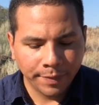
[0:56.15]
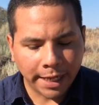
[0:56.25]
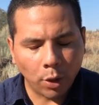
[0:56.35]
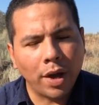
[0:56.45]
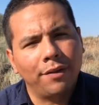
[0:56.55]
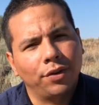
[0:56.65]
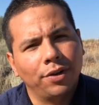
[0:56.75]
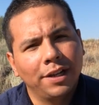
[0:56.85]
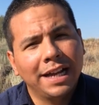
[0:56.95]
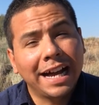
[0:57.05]

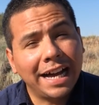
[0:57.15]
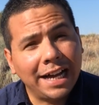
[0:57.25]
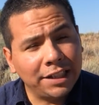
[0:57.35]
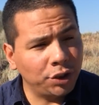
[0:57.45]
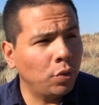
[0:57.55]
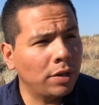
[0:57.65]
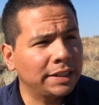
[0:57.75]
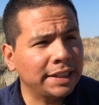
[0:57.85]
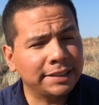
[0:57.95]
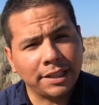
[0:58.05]
However, I do want to
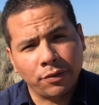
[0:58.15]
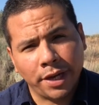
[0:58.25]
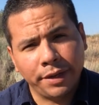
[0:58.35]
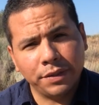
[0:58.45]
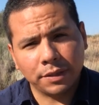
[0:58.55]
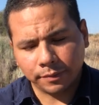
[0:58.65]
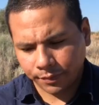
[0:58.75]
test out knives,